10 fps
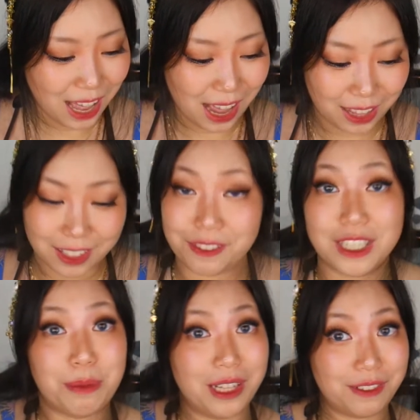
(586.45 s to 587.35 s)
I love the
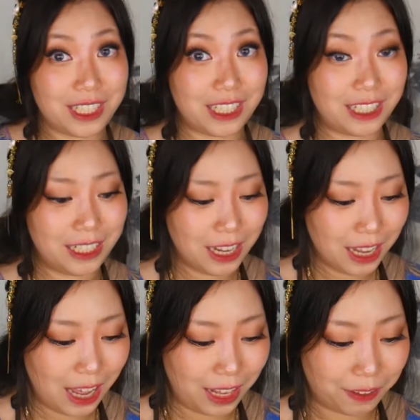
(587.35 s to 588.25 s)
smell of tea.
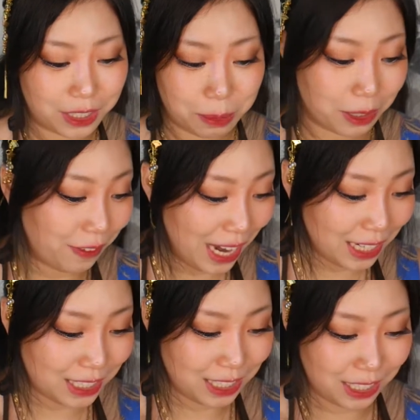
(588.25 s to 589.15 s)
I love the smell of
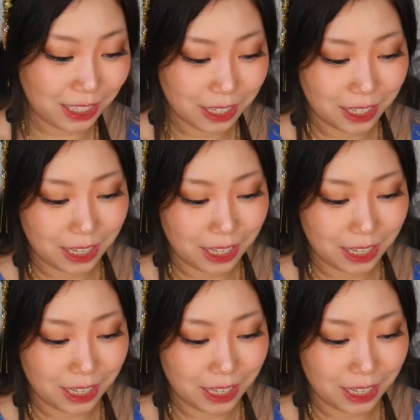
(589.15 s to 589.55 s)
any tea.